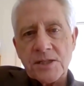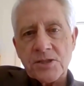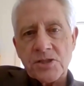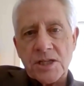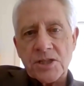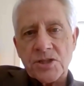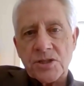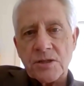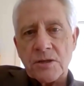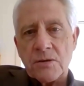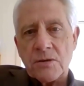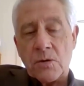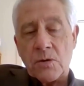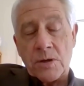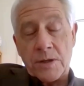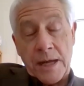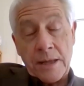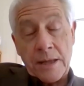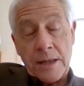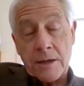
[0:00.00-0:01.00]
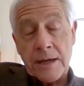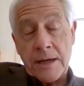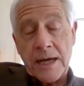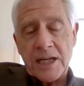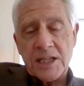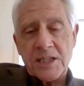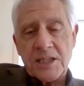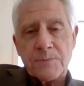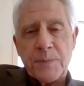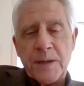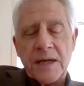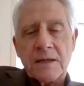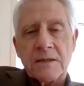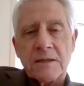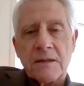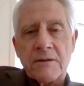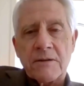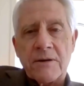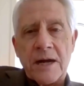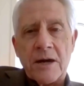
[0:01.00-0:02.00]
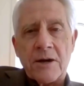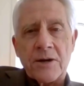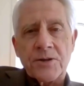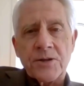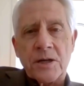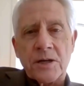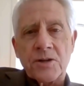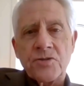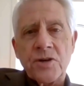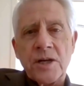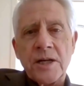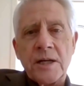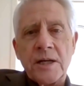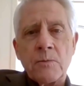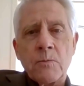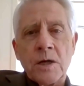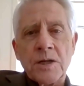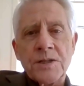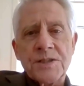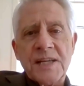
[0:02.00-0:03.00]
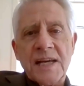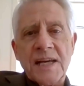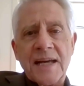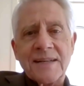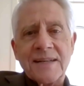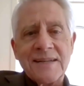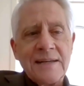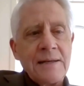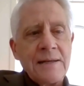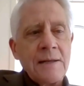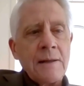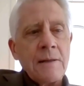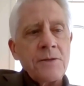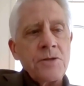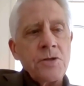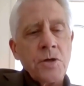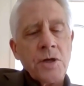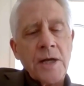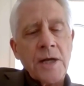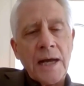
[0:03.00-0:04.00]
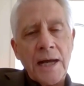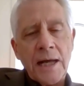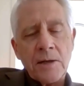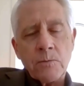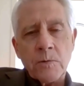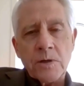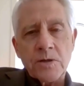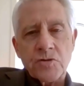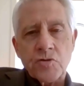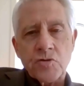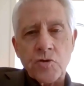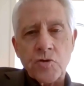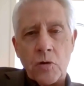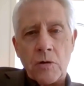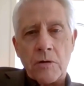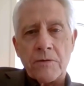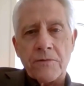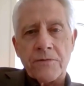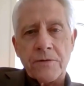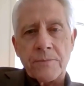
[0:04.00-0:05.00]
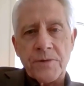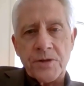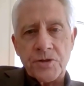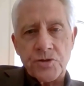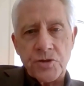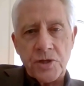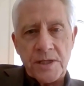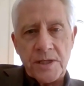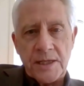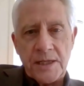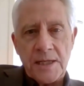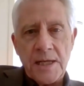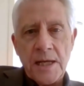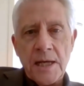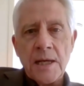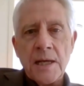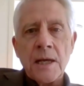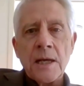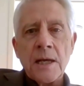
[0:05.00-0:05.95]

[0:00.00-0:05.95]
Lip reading: another aspect of the Rarotonga Treaty was that you can't withdraw from the treaty.